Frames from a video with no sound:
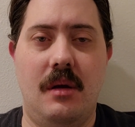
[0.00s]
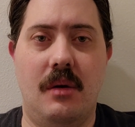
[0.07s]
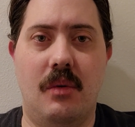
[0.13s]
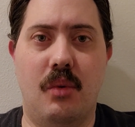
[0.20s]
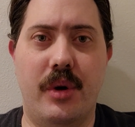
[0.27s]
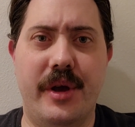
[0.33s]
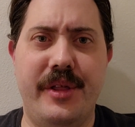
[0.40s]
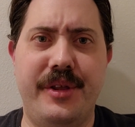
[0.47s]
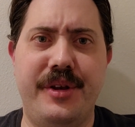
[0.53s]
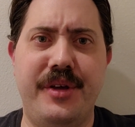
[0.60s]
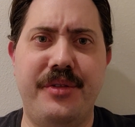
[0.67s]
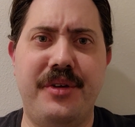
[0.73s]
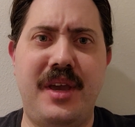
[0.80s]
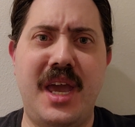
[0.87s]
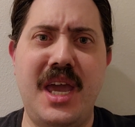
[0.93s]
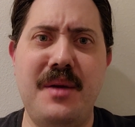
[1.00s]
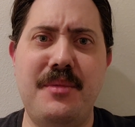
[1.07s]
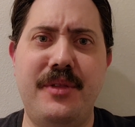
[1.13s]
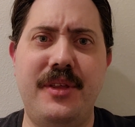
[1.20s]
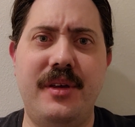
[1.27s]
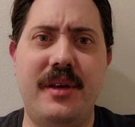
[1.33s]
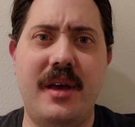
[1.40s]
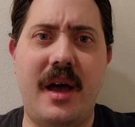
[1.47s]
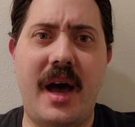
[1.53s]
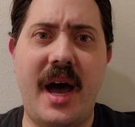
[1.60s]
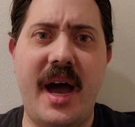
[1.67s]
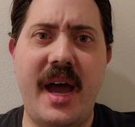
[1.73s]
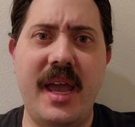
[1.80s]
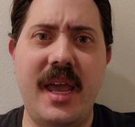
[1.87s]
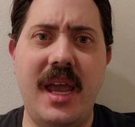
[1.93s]
Well, another game in the
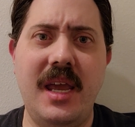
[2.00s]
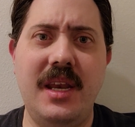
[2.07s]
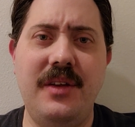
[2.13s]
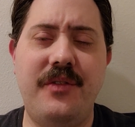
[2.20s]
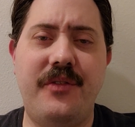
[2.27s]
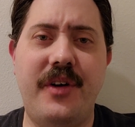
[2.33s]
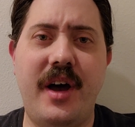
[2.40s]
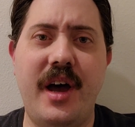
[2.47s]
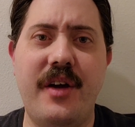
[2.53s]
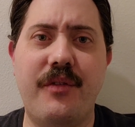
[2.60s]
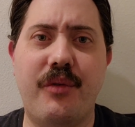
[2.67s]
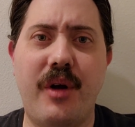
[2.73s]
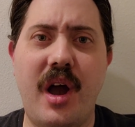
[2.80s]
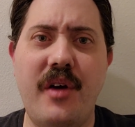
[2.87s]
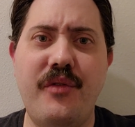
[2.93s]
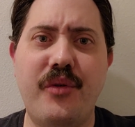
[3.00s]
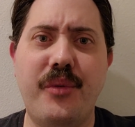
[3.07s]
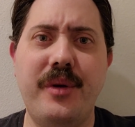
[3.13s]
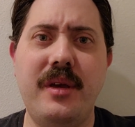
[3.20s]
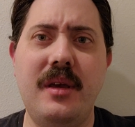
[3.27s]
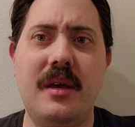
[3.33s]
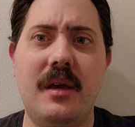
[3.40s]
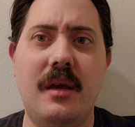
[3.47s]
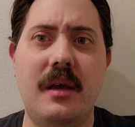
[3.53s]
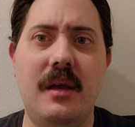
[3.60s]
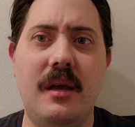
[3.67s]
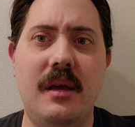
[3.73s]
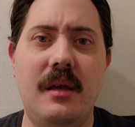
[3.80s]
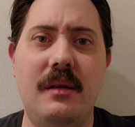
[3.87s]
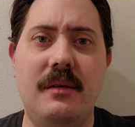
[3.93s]
I-85 rivalry
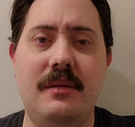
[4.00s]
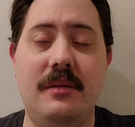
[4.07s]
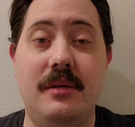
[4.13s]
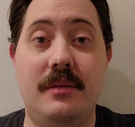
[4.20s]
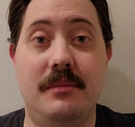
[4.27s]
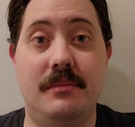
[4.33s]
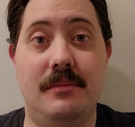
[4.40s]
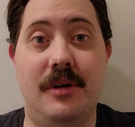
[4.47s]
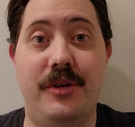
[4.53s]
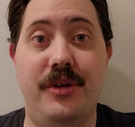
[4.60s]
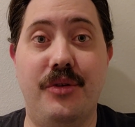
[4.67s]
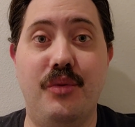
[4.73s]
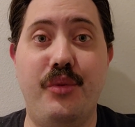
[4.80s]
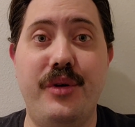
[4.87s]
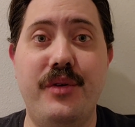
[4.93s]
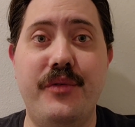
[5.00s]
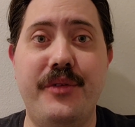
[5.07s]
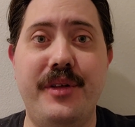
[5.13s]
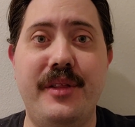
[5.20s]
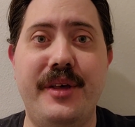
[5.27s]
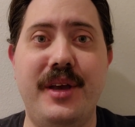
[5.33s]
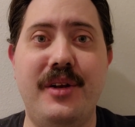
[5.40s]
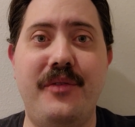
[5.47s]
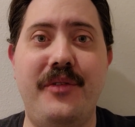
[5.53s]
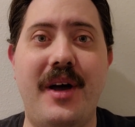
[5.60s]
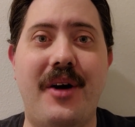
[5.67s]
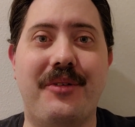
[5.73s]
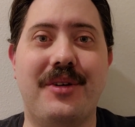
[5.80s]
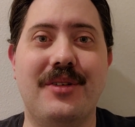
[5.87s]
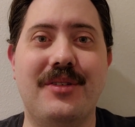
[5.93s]
and another win for the Atlanta
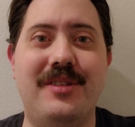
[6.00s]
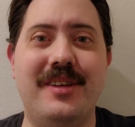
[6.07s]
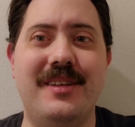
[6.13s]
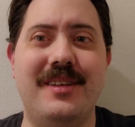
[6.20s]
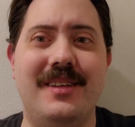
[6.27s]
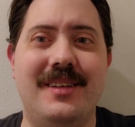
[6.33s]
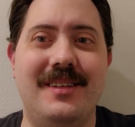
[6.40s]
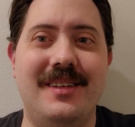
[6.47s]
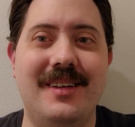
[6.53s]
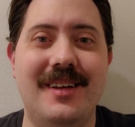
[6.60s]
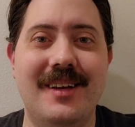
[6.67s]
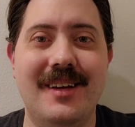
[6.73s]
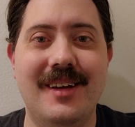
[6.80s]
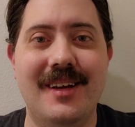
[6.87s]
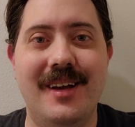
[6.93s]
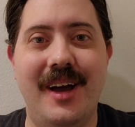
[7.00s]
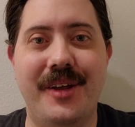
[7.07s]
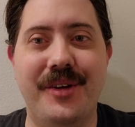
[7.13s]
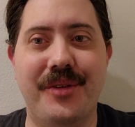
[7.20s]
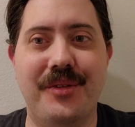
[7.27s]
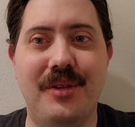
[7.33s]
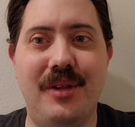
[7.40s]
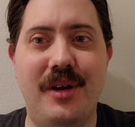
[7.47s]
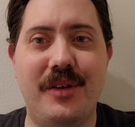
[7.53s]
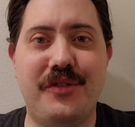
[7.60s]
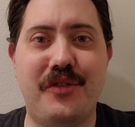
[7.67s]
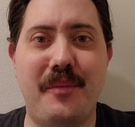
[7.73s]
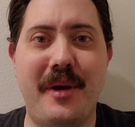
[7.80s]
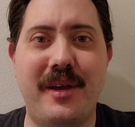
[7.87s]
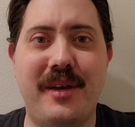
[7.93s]
Falcons. Another loss
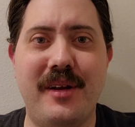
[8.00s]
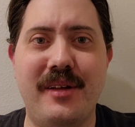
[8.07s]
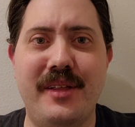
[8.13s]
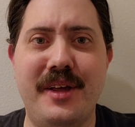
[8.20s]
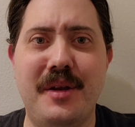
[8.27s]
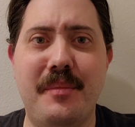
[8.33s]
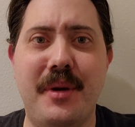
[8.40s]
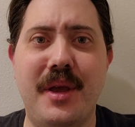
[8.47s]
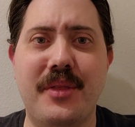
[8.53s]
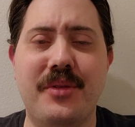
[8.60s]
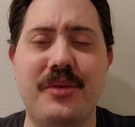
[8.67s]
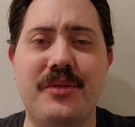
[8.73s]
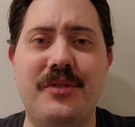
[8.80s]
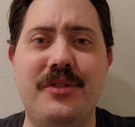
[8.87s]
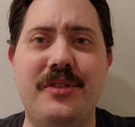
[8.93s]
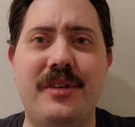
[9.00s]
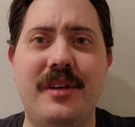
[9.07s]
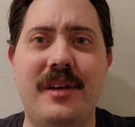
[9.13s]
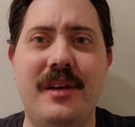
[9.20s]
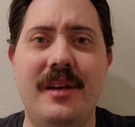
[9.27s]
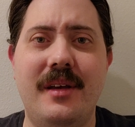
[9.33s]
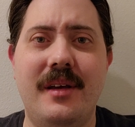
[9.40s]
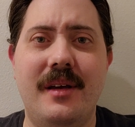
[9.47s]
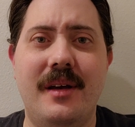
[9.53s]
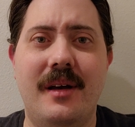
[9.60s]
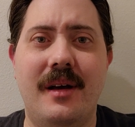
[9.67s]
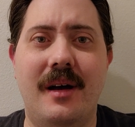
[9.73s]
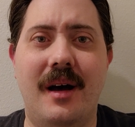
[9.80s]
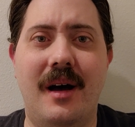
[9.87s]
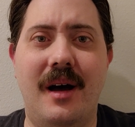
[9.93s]
for my Carolina Panthers.
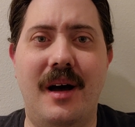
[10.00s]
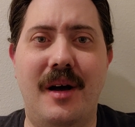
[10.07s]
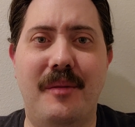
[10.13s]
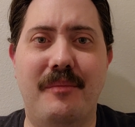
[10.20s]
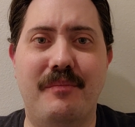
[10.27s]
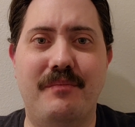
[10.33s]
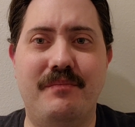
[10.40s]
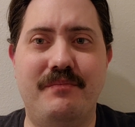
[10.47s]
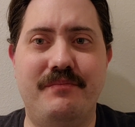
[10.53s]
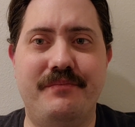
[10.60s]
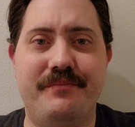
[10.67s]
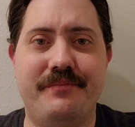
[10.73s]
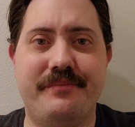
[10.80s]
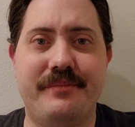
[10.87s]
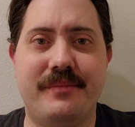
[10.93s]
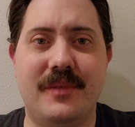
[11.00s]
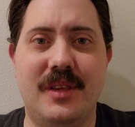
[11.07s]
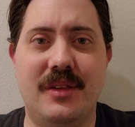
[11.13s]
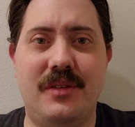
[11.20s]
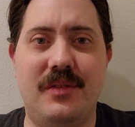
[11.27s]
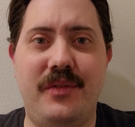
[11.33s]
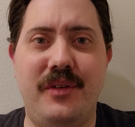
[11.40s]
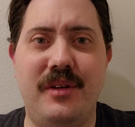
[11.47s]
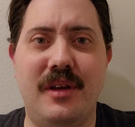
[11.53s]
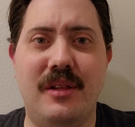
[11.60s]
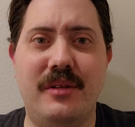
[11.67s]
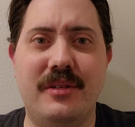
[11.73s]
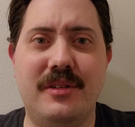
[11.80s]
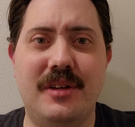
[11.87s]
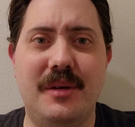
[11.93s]
Um, it's funny, I
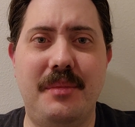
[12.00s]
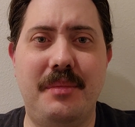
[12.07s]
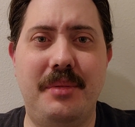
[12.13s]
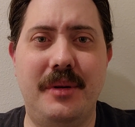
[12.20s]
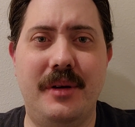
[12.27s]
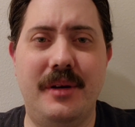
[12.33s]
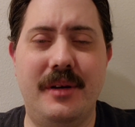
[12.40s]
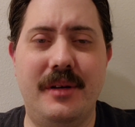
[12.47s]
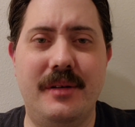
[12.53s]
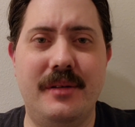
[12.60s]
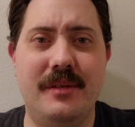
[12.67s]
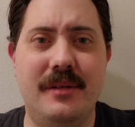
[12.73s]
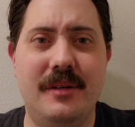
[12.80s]
looked up the